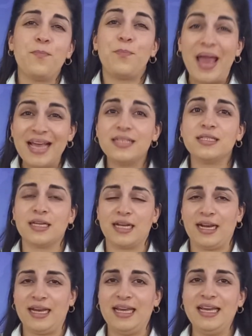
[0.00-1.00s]

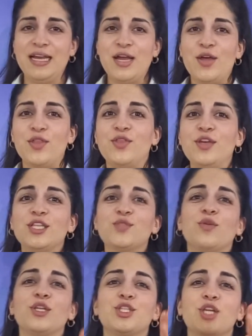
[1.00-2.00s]
Basically, these
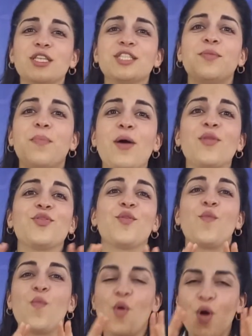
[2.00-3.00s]
were just about the
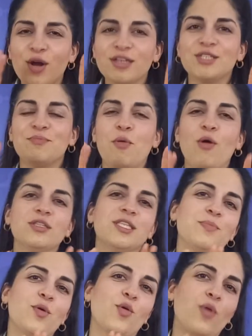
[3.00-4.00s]
worst
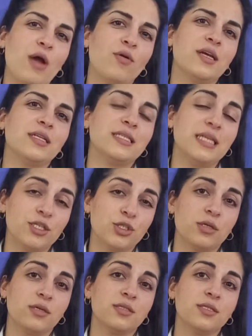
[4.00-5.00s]
possible ground
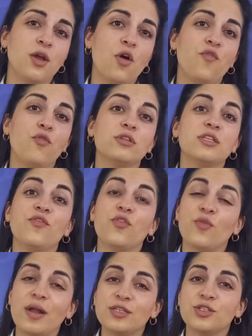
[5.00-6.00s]
conditions for
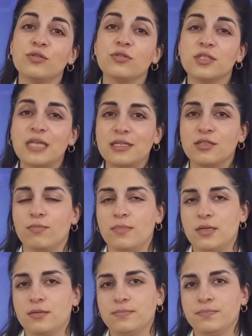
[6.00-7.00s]
differential
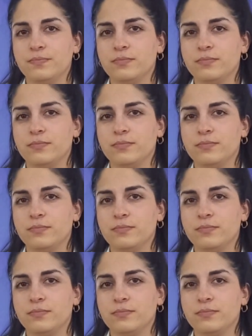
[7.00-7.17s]
settlement.